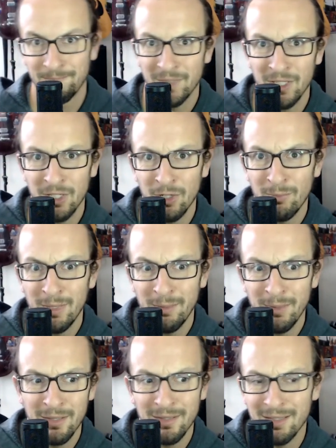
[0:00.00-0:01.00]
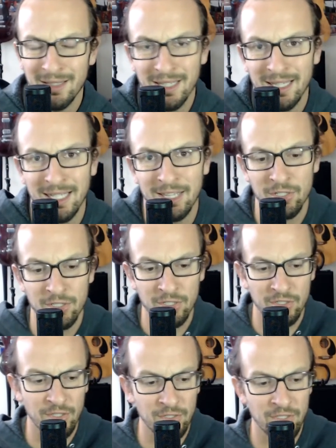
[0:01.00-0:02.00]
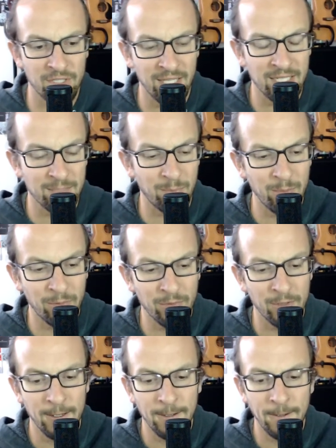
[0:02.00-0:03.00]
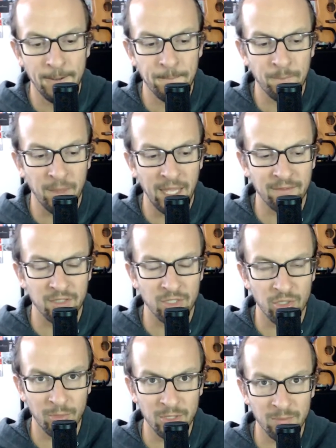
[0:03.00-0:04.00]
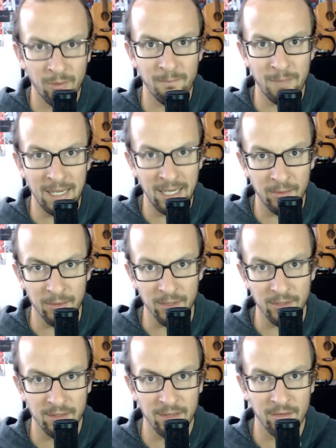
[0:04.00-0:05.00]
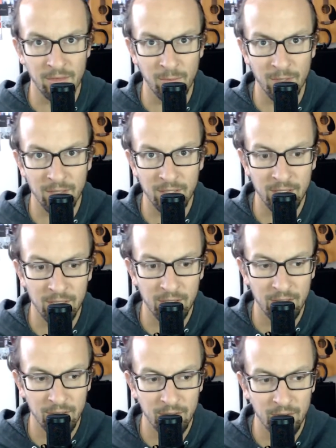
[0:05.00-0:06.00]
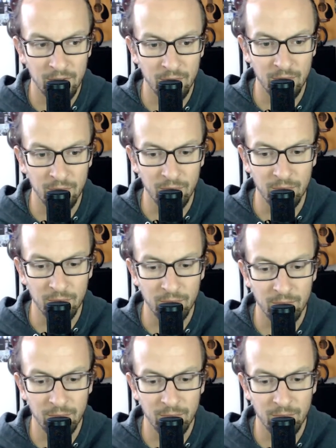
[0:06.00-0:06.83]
You know, maybe like there's just things that people have so much more power than they're willing to